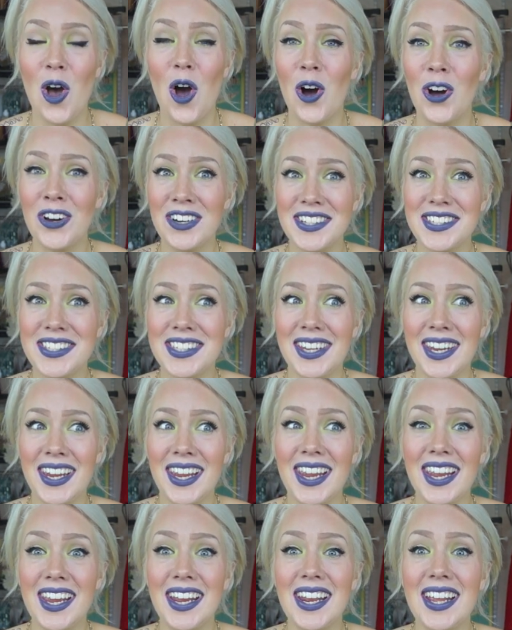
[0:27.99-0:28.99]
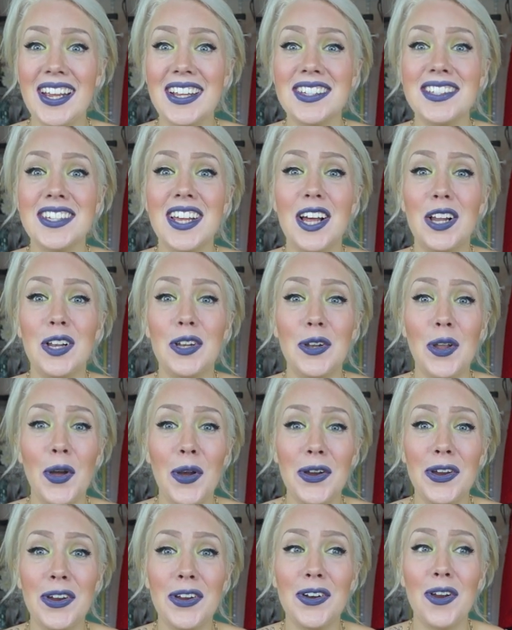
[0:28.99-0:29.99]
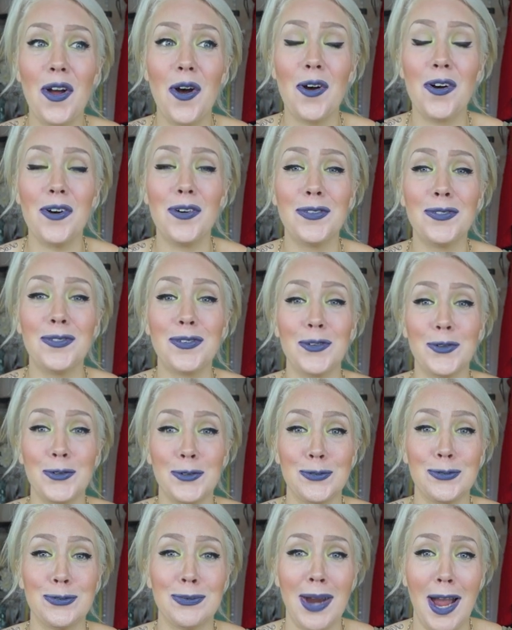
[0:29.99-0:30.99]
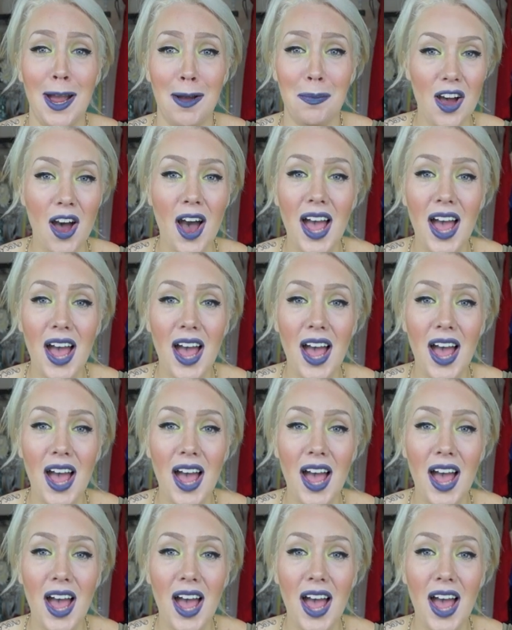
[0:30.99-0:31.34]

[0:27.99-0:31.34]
Honestly, it is a load of crap.